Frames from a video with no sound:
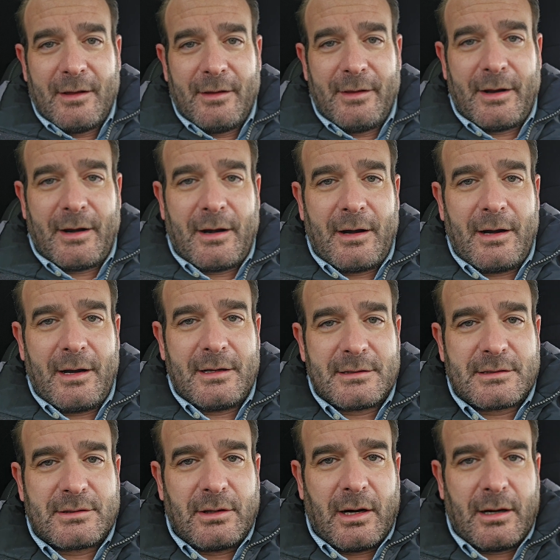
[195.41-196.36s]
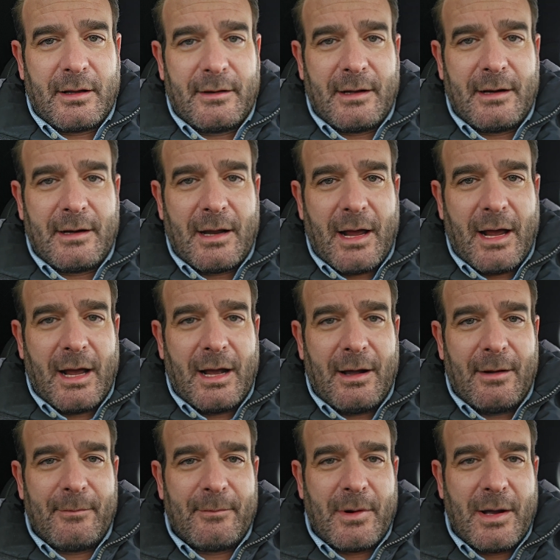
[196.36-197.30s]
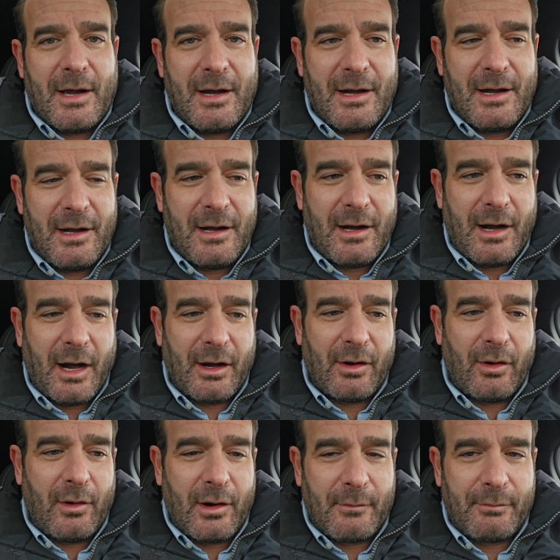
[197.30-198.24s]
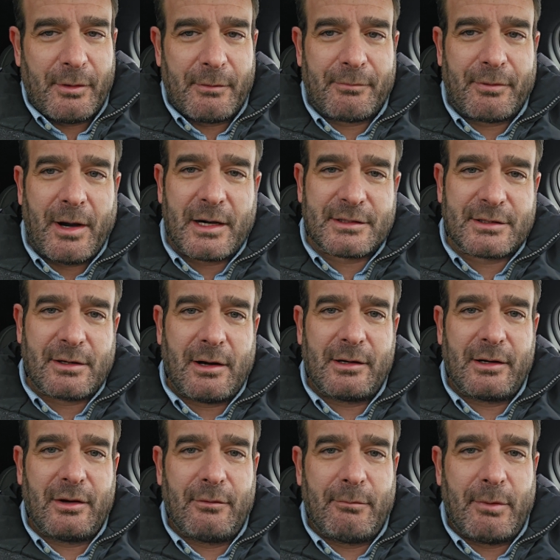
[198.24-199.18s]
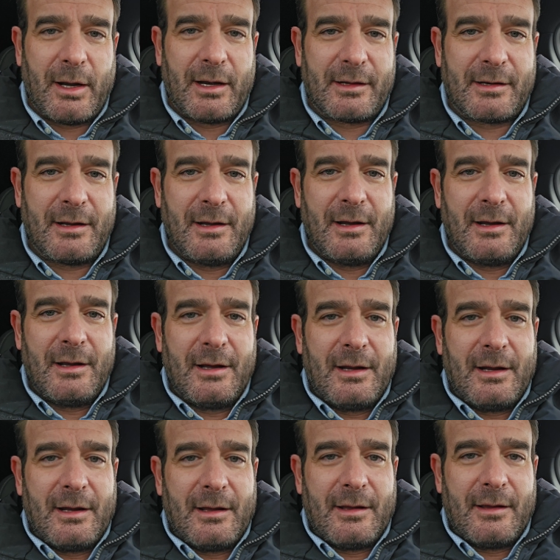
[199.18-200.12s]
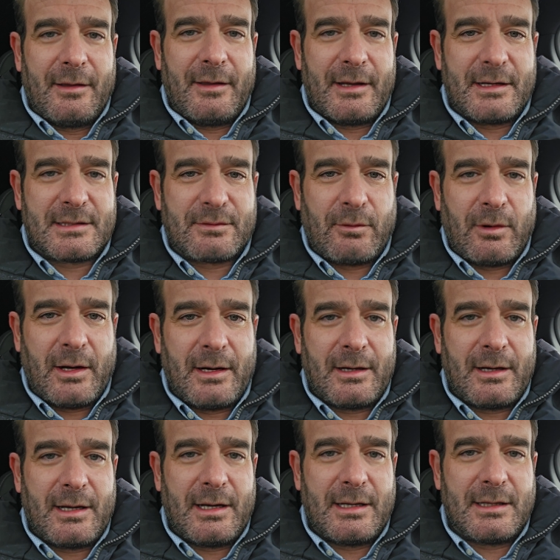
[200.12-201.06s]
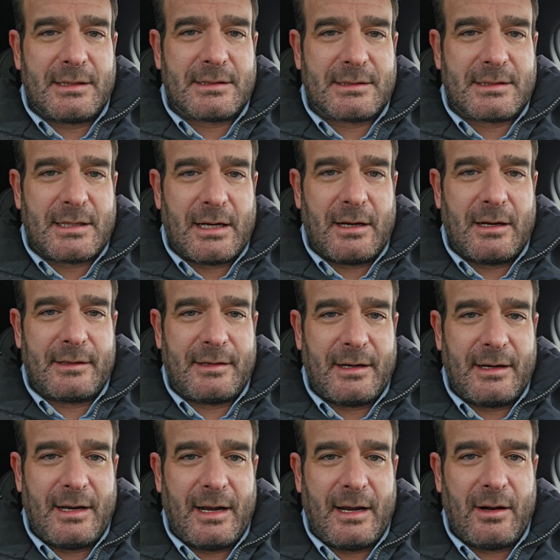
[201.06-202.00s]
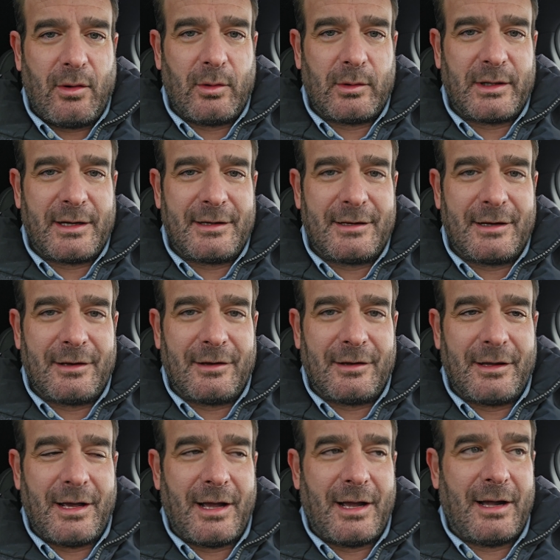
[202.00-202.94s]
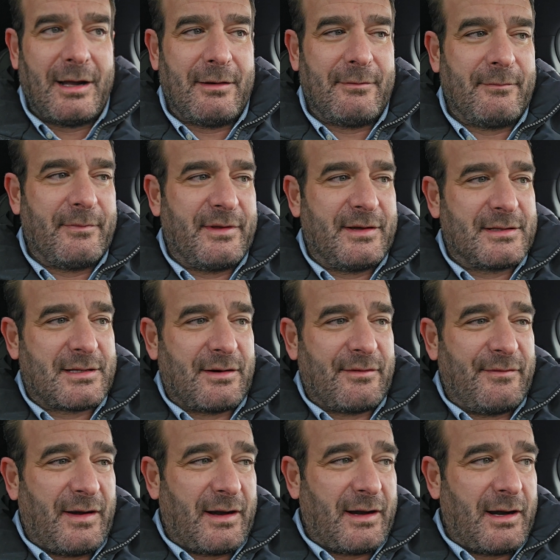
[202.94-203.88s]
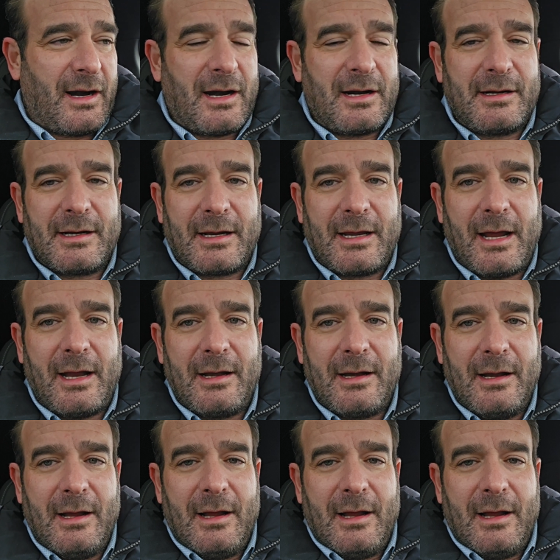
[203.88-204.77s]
There it is, Jonathan. Um, I don't want to put pressure on you, but this one is today only deal. Um, these are very hard to get